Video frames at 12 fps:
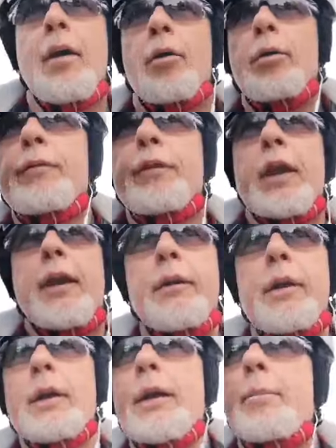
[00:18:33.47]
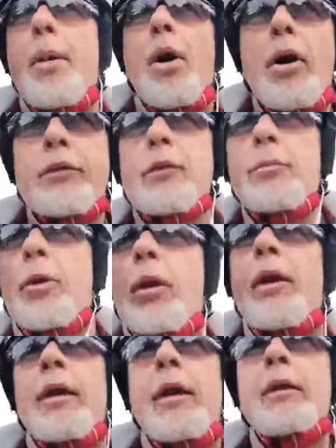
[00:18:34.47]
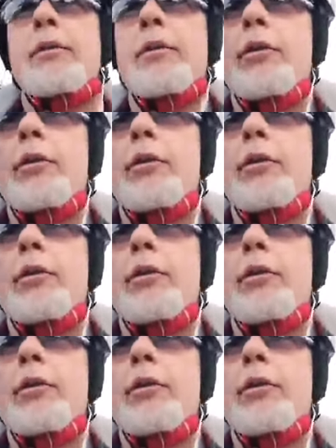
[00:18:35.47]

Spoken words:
or if they're nearly impossible to